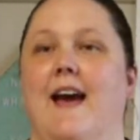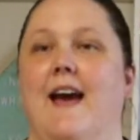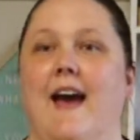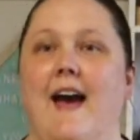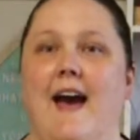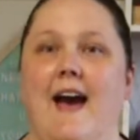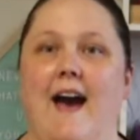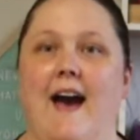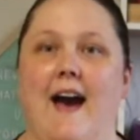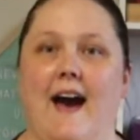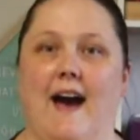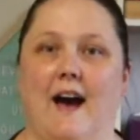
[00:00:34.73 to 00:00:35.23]

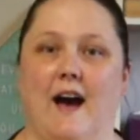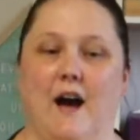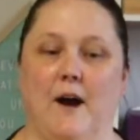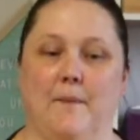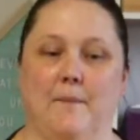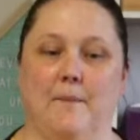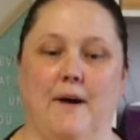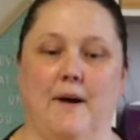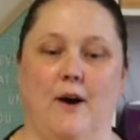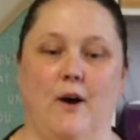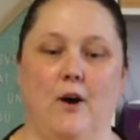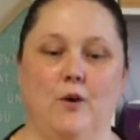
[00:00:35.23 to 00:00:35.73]
a
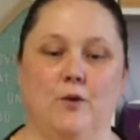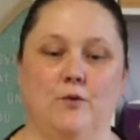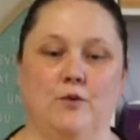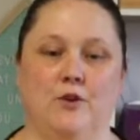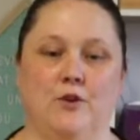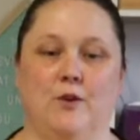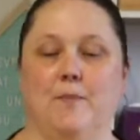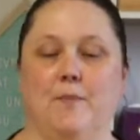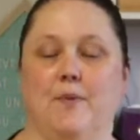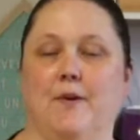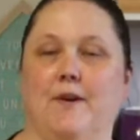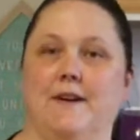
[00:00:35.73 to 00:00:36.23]
whole new
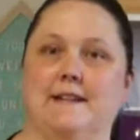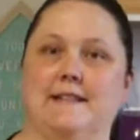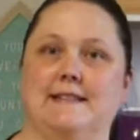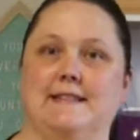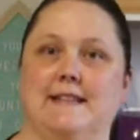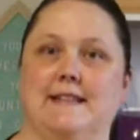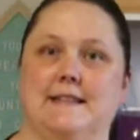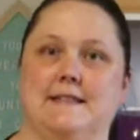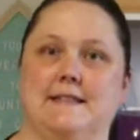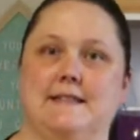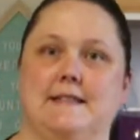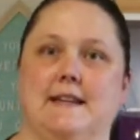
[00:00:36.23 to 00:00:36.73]

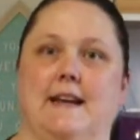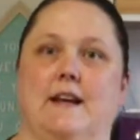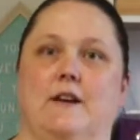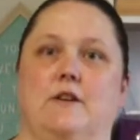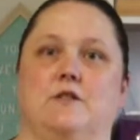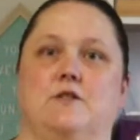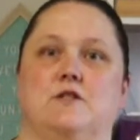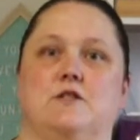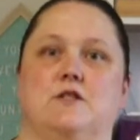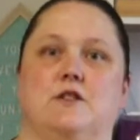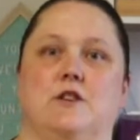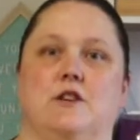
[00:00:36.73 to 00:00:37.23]
process to get
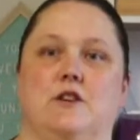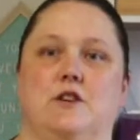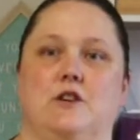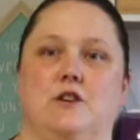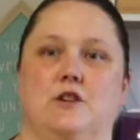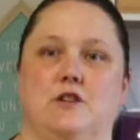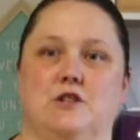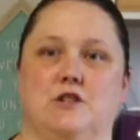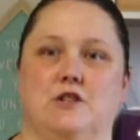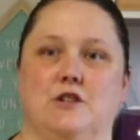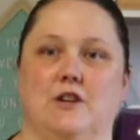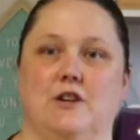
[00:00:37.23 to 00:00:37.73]
onto
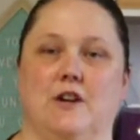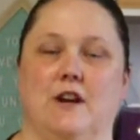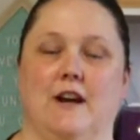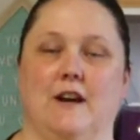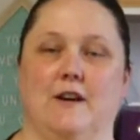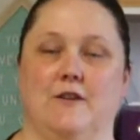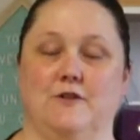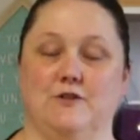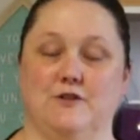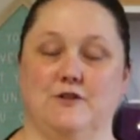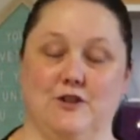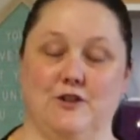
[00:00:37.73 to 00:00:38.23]

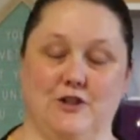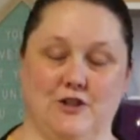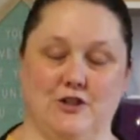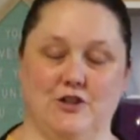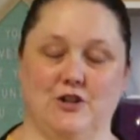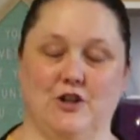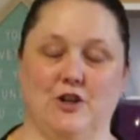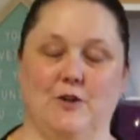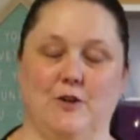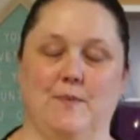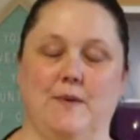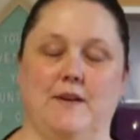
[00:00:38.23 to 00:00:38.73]

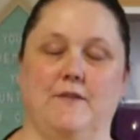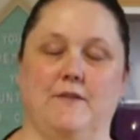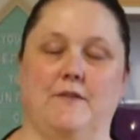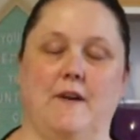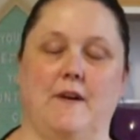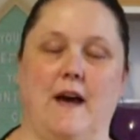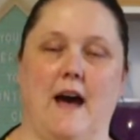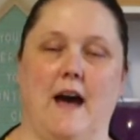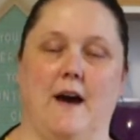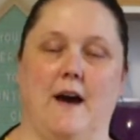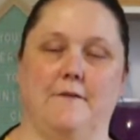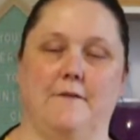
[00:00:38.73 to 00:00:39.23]
YouTube and
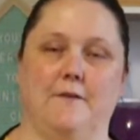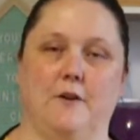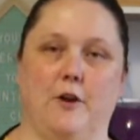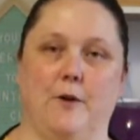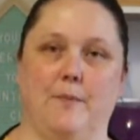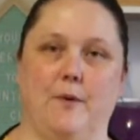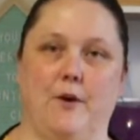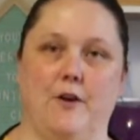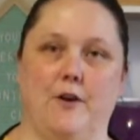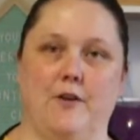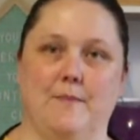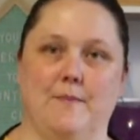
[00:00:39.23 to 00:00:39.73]
follow
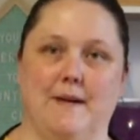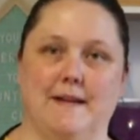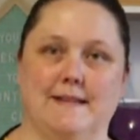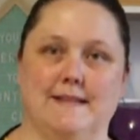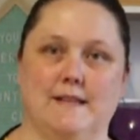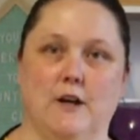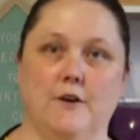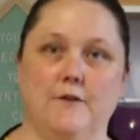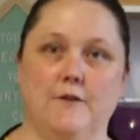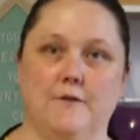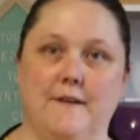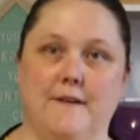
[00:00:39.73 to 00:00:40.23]
both
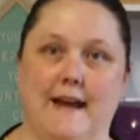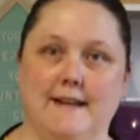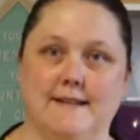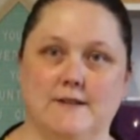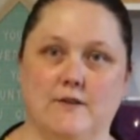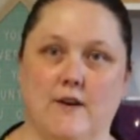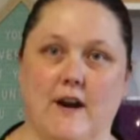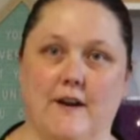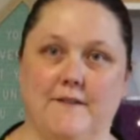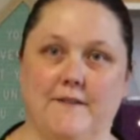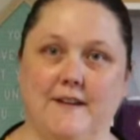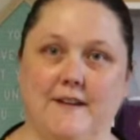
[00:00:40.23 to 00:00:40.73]
myself, Nat's
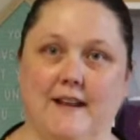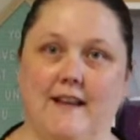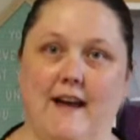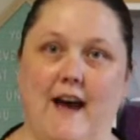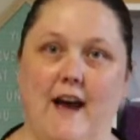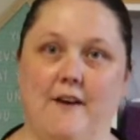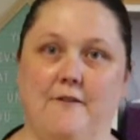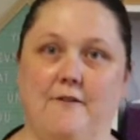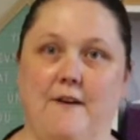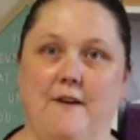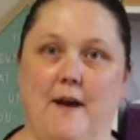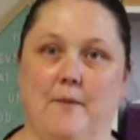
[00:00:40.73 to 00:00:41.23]
Crafty Life,
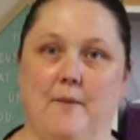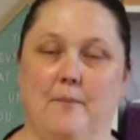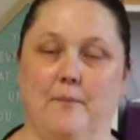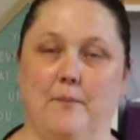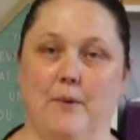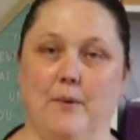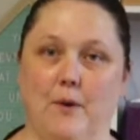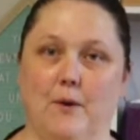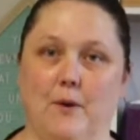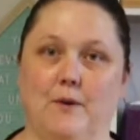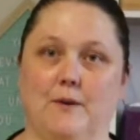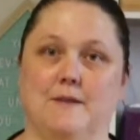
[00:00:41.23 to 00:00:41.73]
and
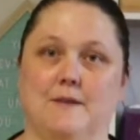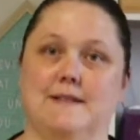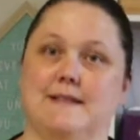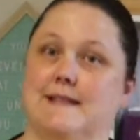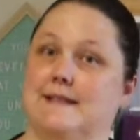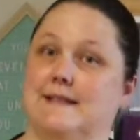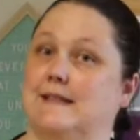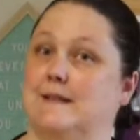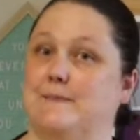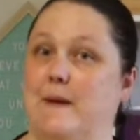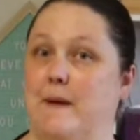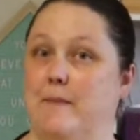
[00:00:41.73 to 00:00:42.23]
Paul,
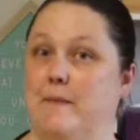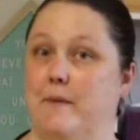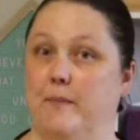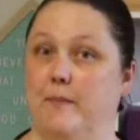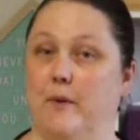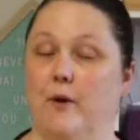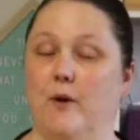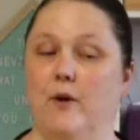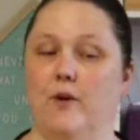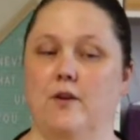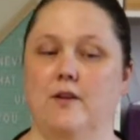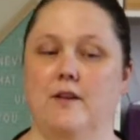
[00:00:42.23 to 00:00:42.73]
Scissors Paper
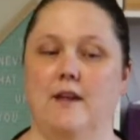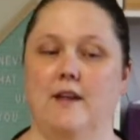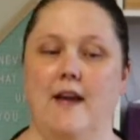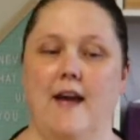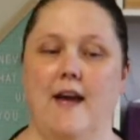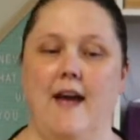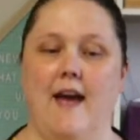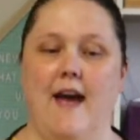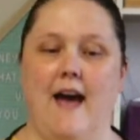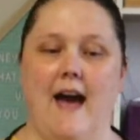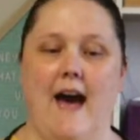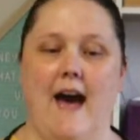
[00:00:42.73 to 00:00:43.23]
Paul,
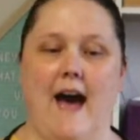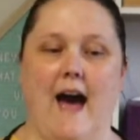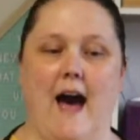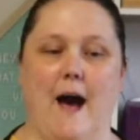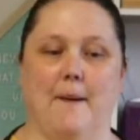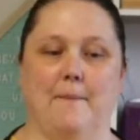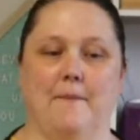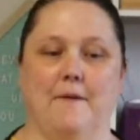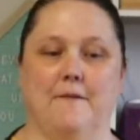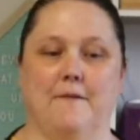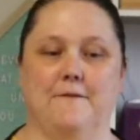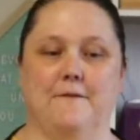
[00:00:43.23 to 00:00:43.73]

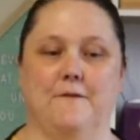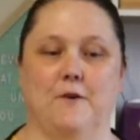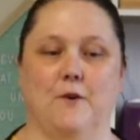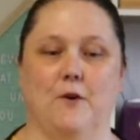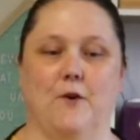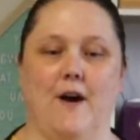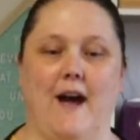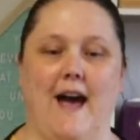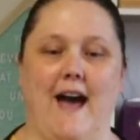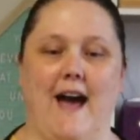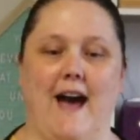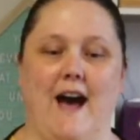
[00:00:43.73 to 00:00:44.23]
for
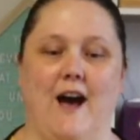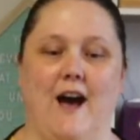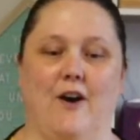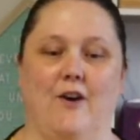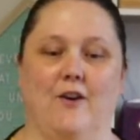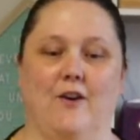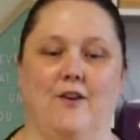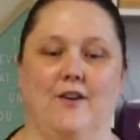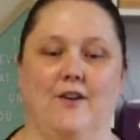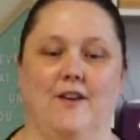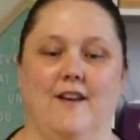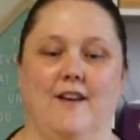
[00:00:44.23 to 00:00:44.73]

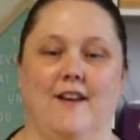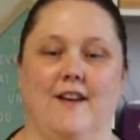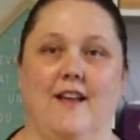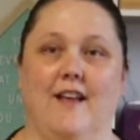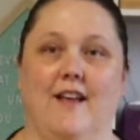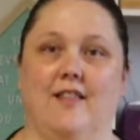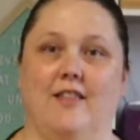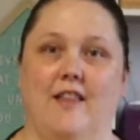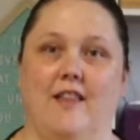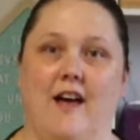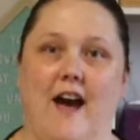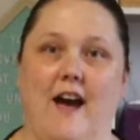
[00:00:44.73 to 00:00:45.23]
our
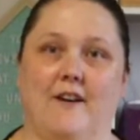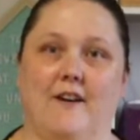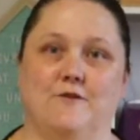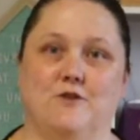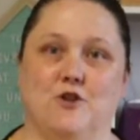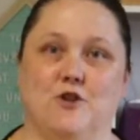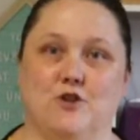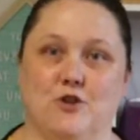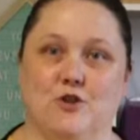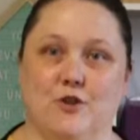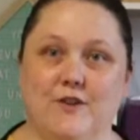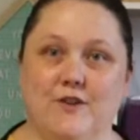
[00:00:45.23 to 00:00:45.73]
live
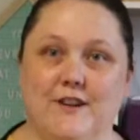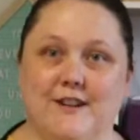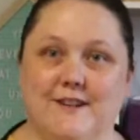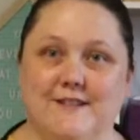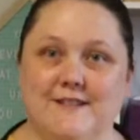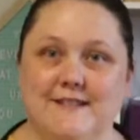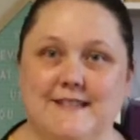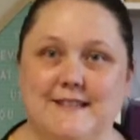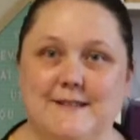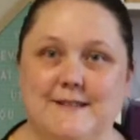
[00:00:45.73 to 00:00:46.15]
tutorials.